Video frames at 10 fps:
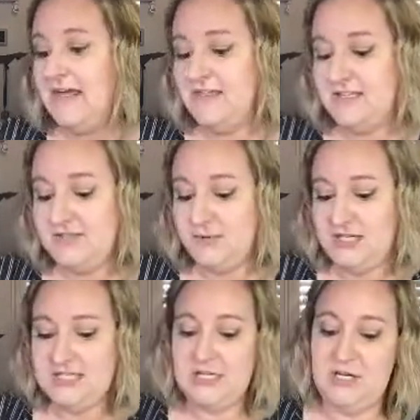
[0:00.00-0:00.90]
This one
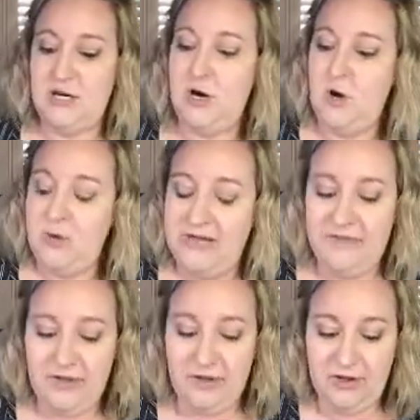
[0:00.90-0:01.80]
is gonna go in
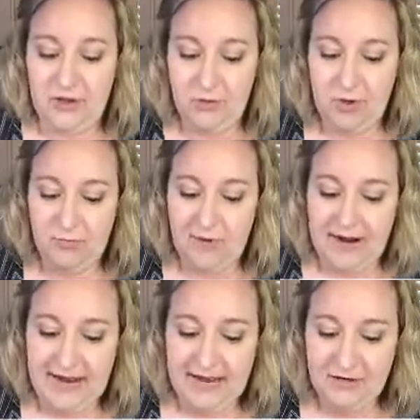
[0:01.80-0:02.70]
the lower
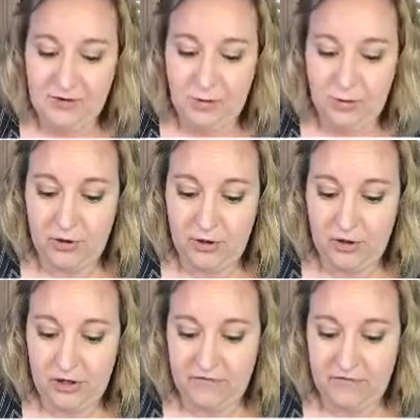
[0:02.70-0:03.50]
right-hand corner